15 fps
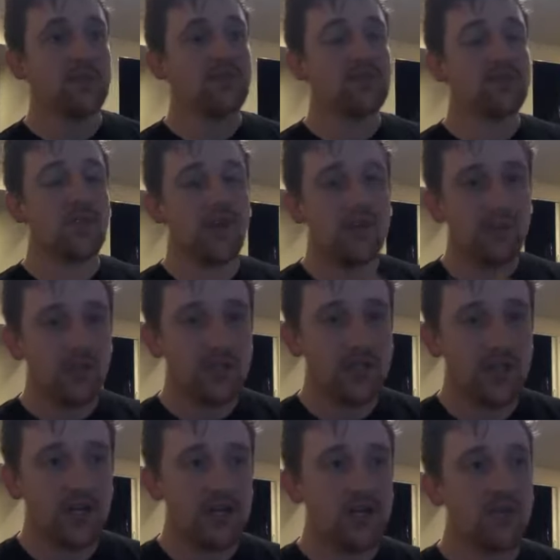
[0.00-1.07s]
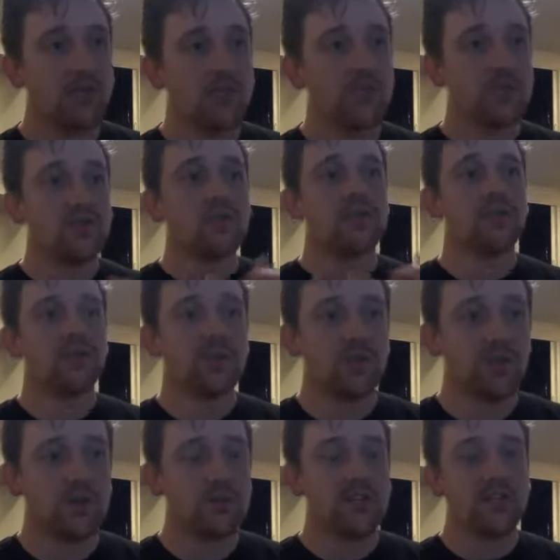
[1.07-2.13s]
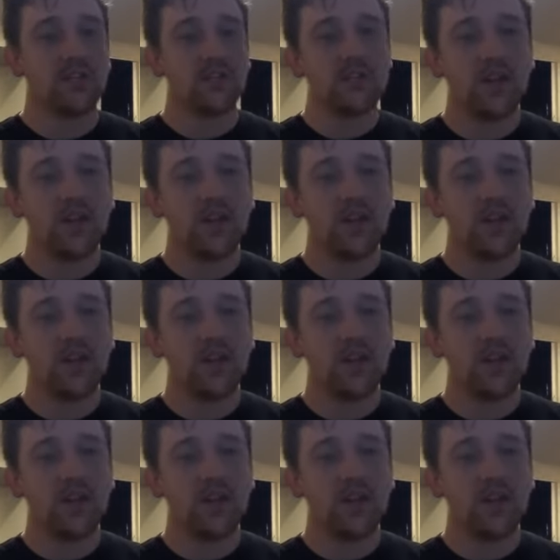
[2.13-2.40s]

He was trying to reach out to them. He was using their circumstances,